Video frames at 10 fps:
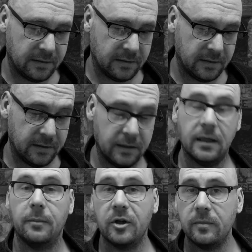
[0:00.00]

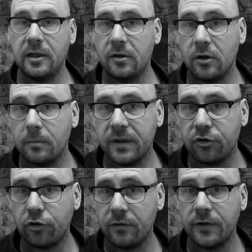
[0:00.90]
about me talking
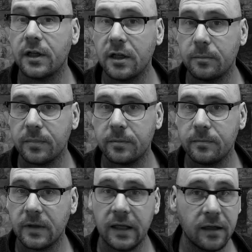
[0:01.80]
pish and fucking up
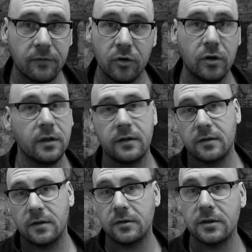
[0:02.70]
that I have not
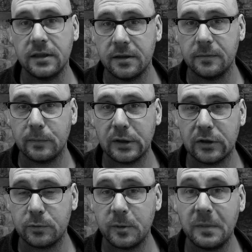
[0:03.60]
included
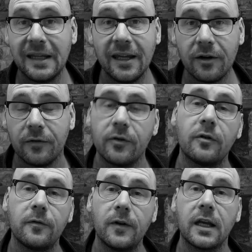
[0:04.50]
because we'd be there for
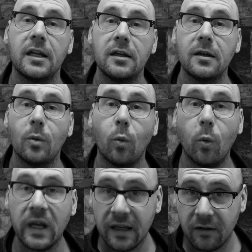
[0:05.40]
fucking
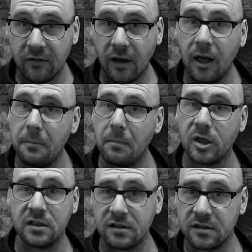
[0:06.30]
weeks and
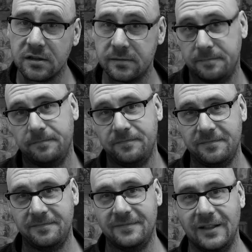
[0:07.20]
months.
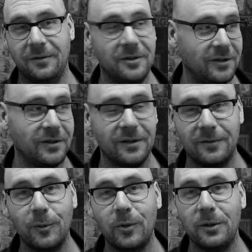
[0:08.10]

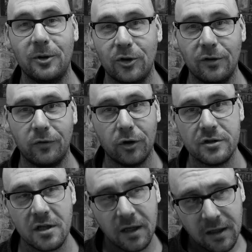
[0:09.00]
No point in me doing
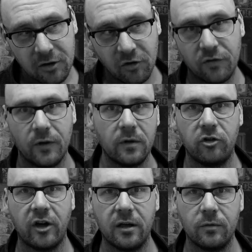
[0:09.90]
reviews, just fill the
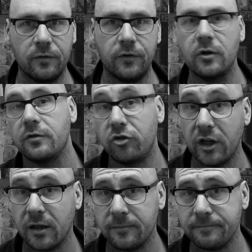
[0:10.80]
channel full of shit.